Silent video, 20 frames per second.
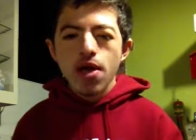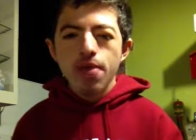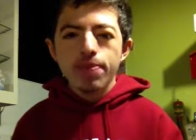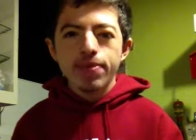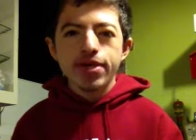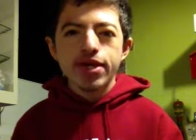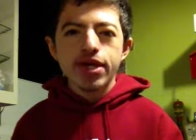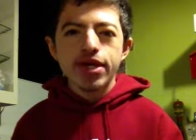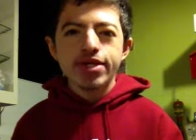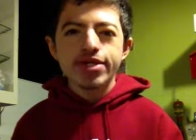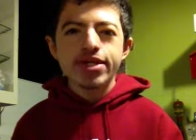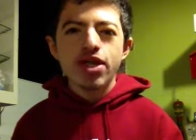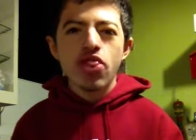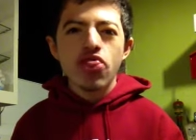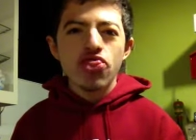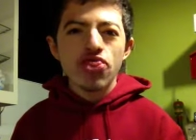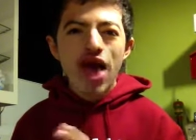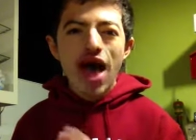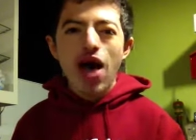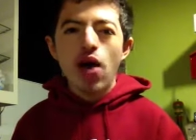Because
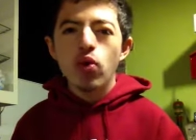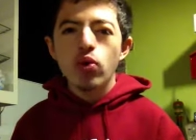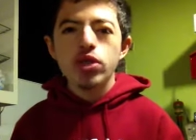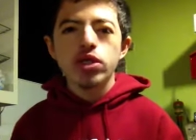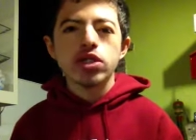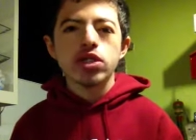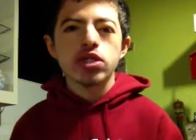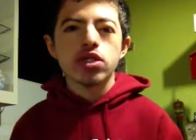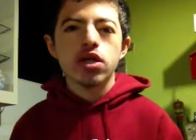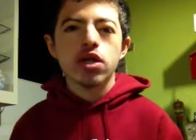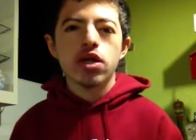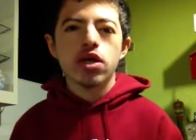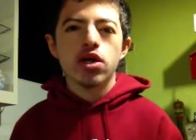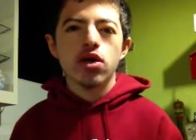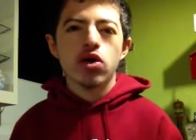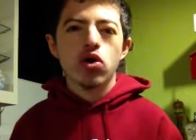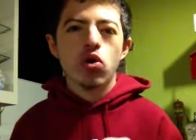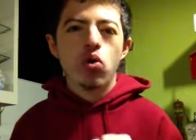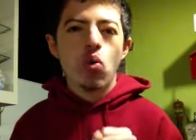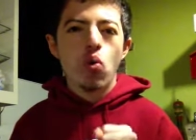that was
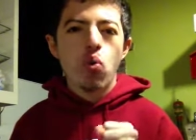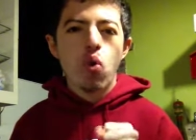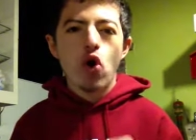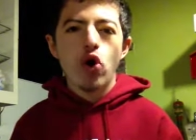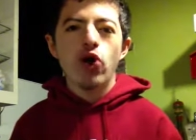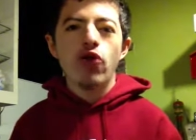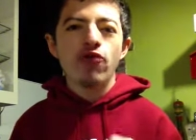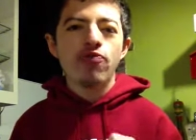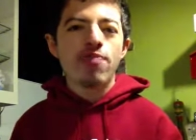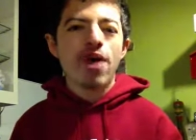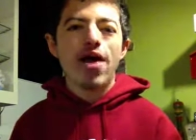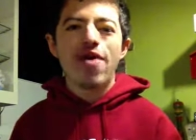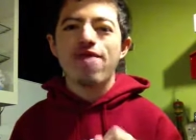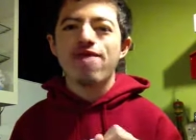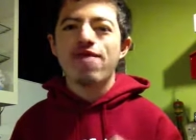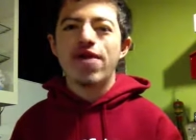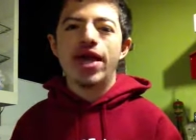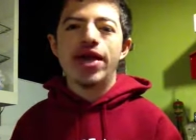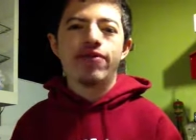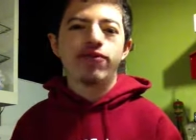one of my
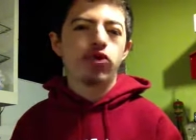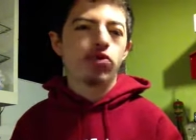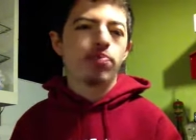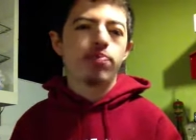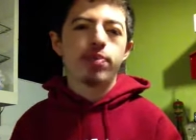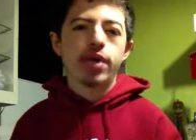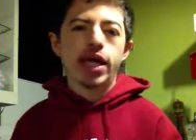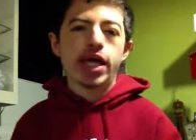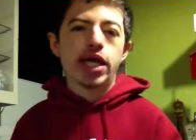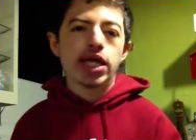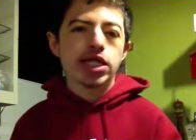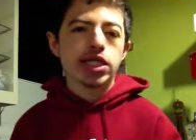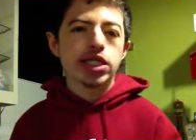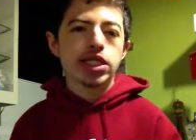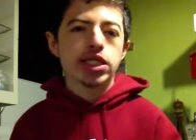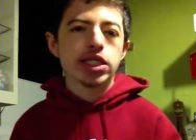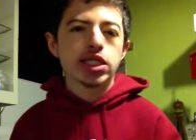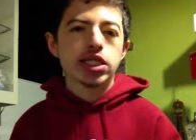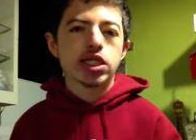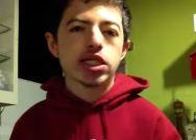favourite
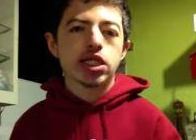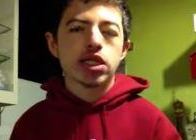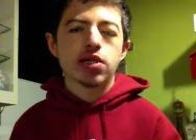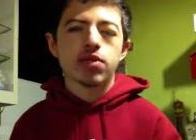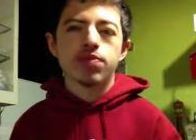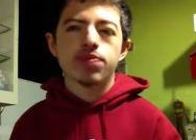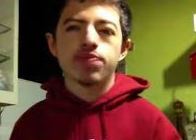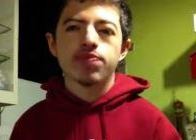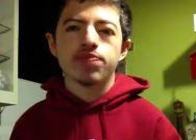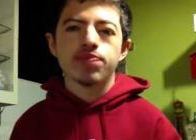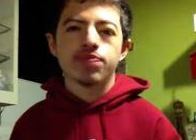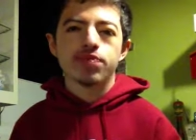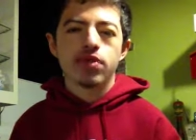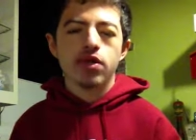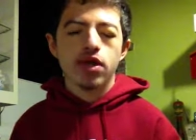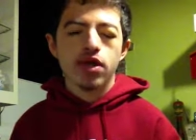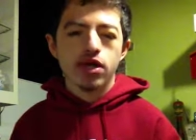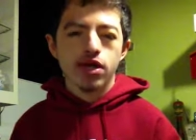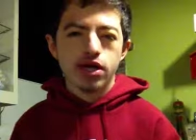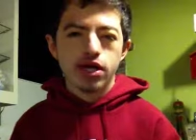bits
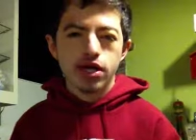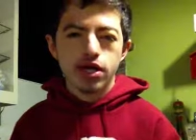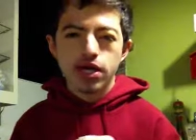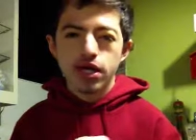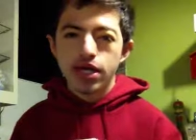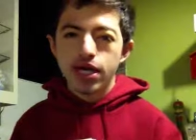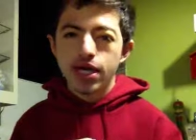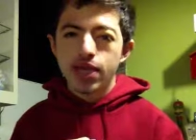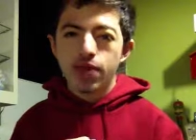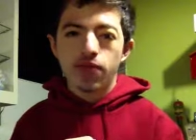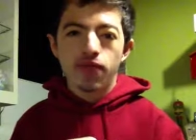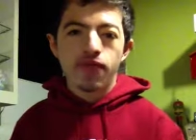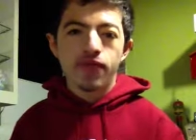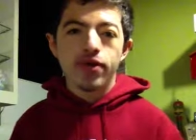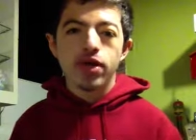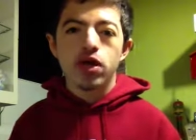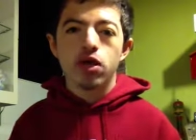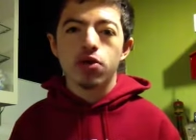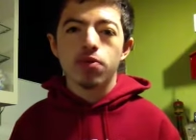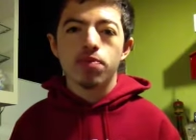in the
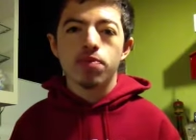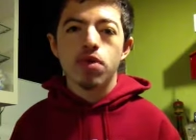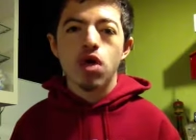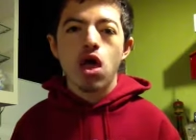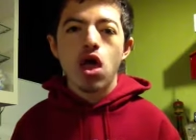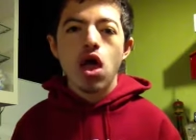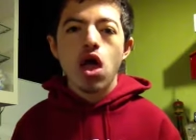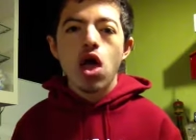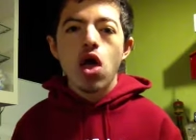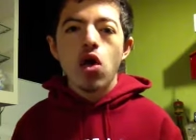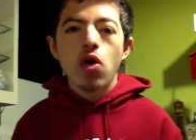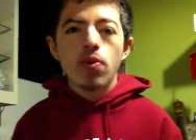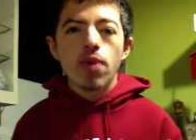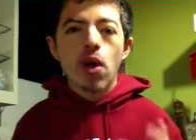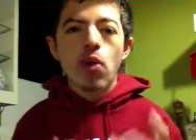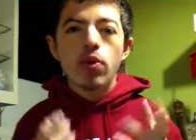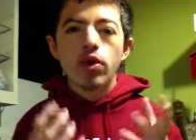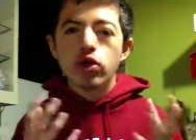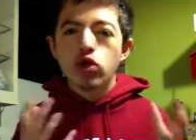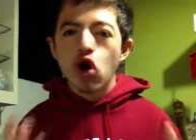film.
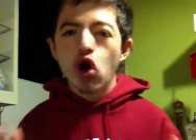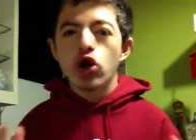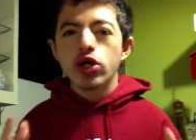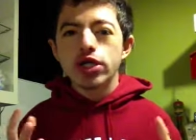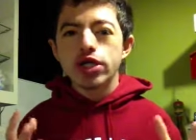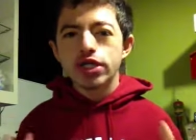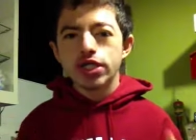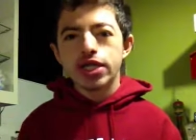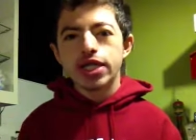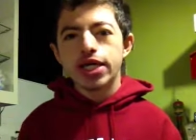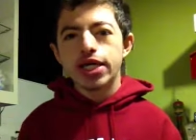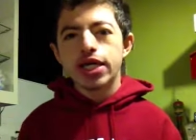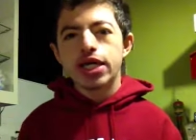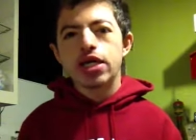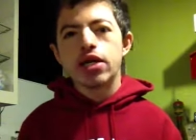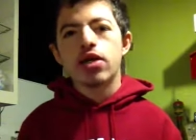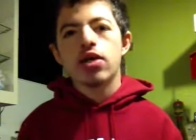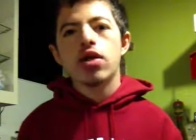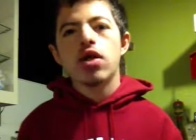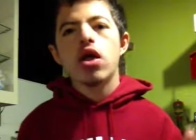But we got to
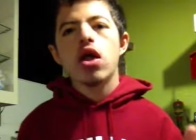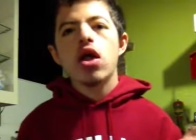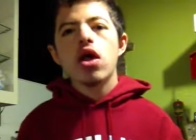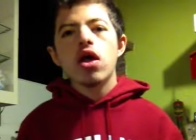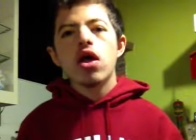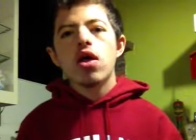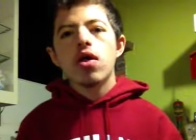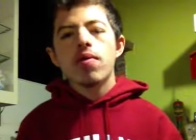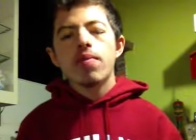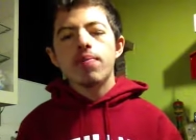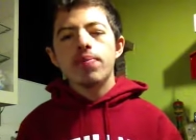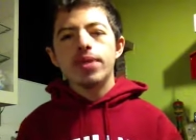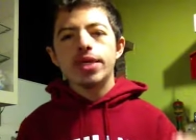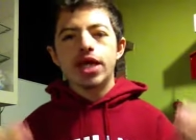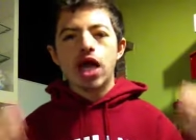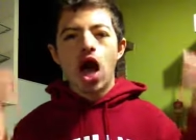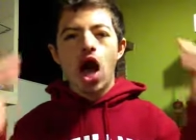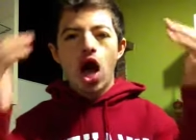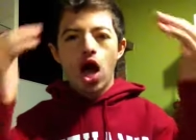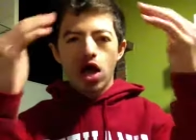see
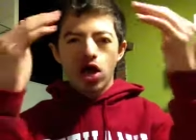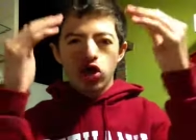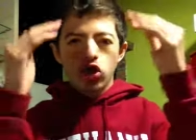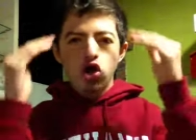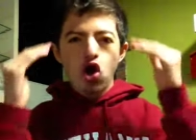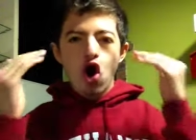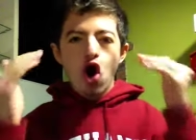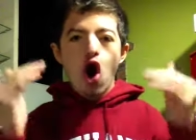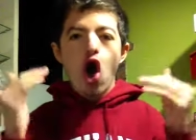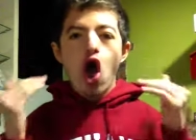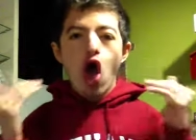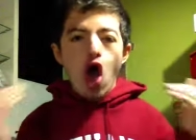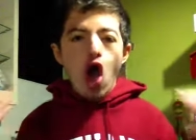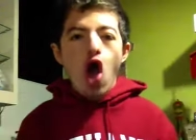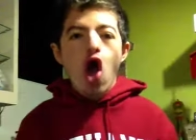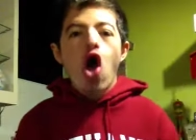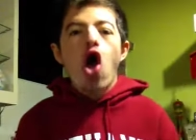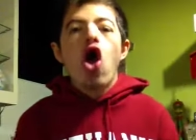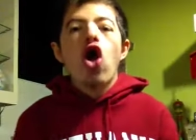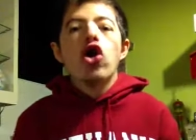the not
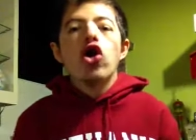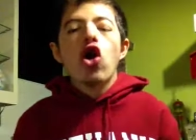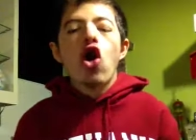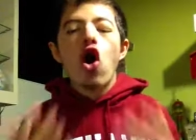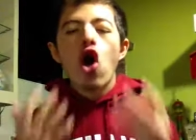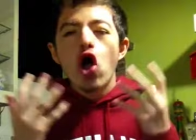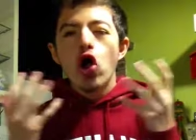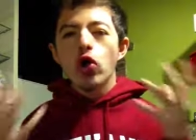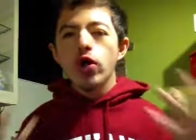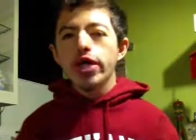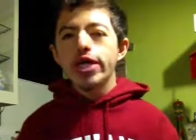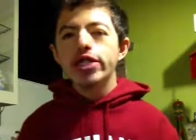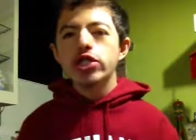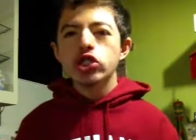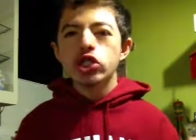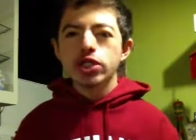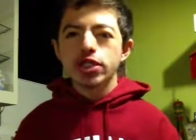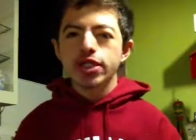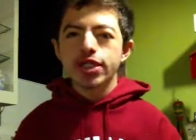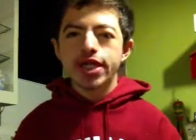uh, not only
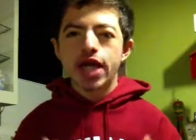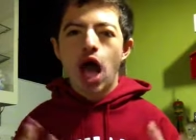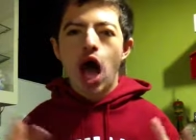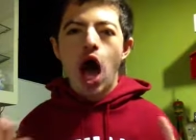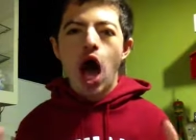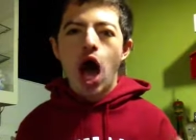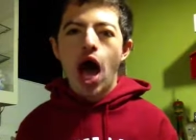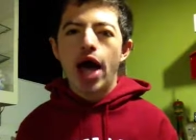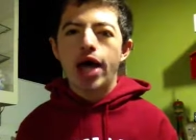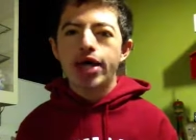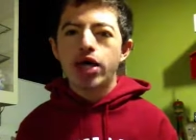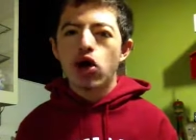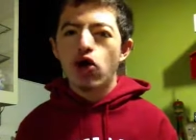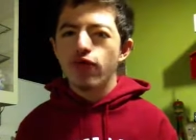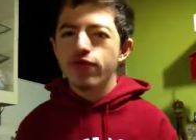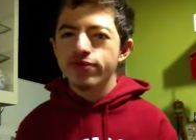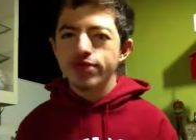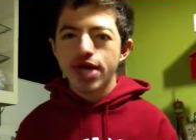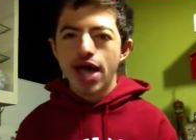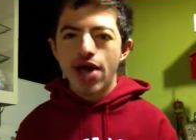just the eye
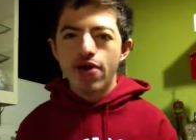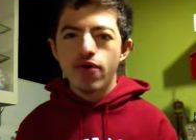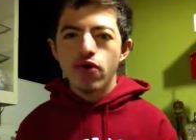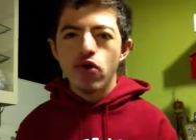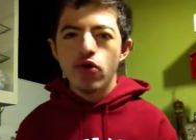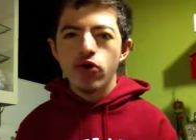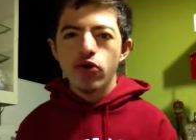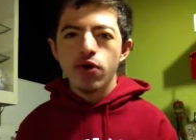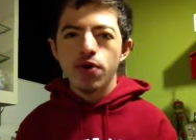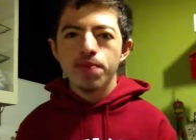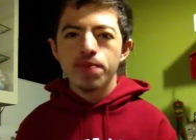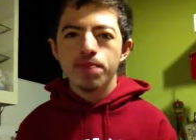of Sauron,